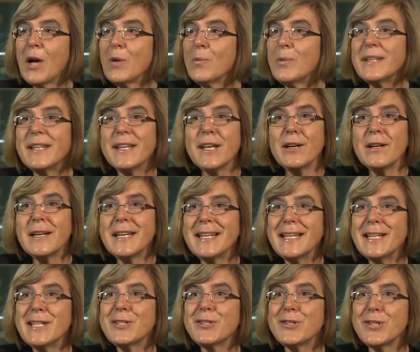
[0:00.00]
With the early
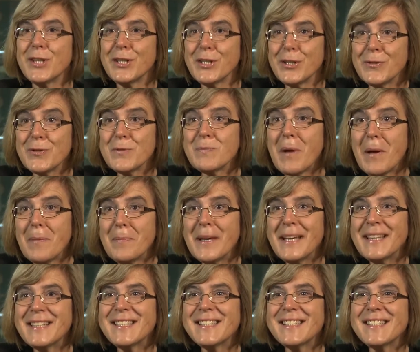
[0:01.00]
years, she used
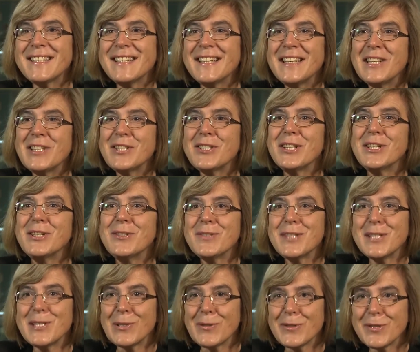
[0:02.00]
puppets. She
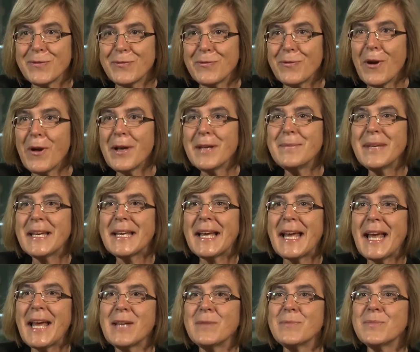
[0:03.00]
uses lots of rhyming
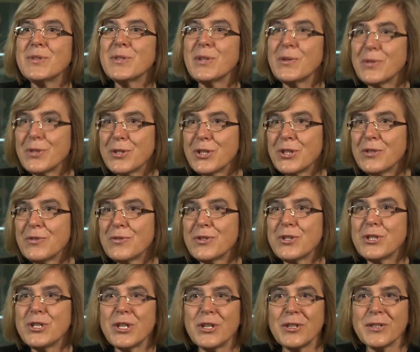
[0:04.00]
games, so the
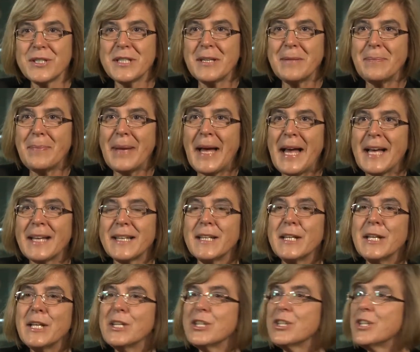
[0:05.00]
children chant it back.
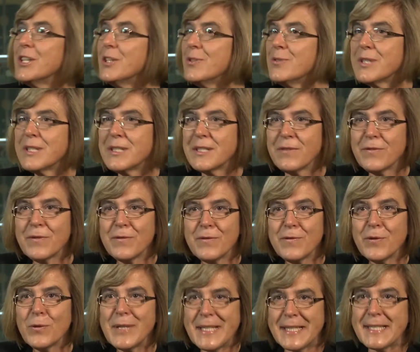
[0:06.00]
She uses different
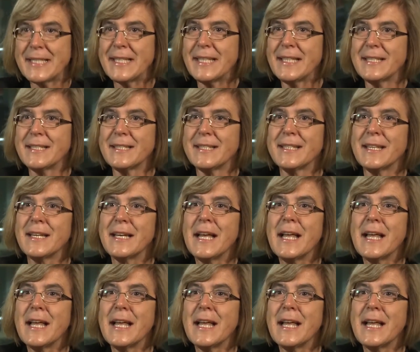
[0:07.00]
voices.